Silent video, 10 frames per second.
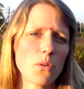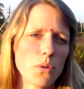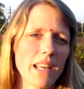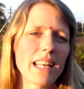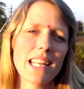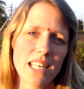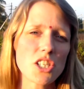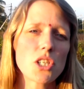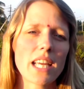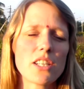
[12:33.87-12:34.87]
who can
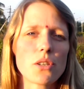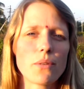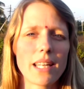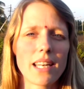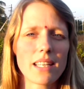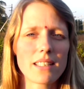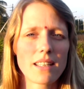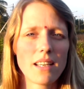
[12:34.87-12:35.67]
initiate you in it,